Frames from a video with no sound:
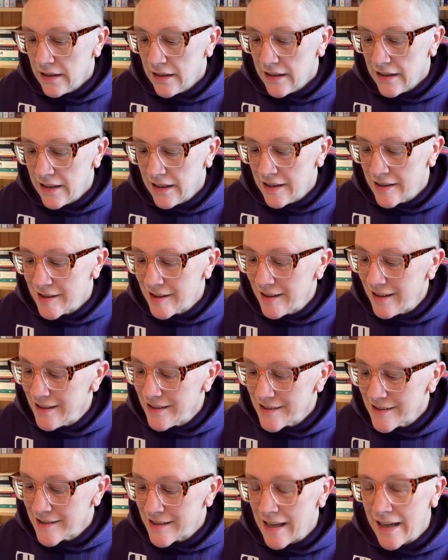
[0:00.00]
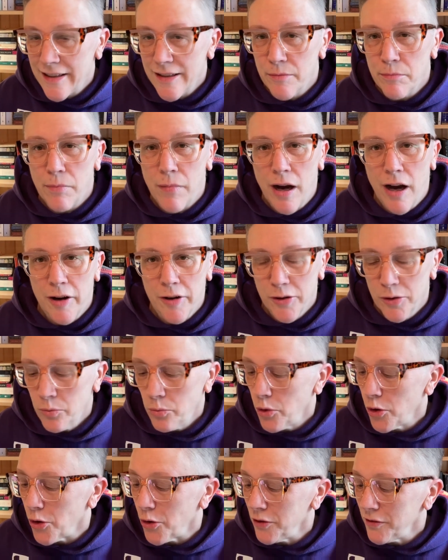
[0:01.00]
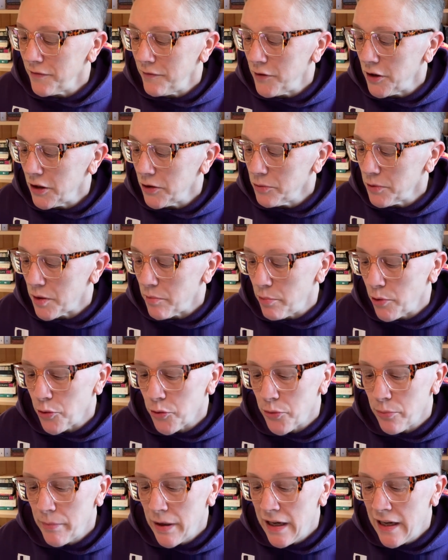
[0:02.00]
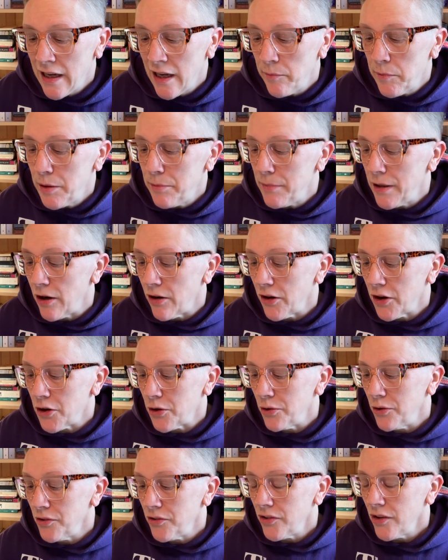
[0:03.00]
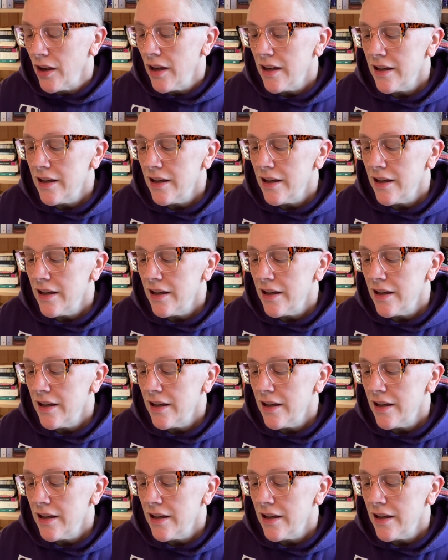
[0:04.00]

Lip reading: This is set in a modern world filled with both mayhem and miracles.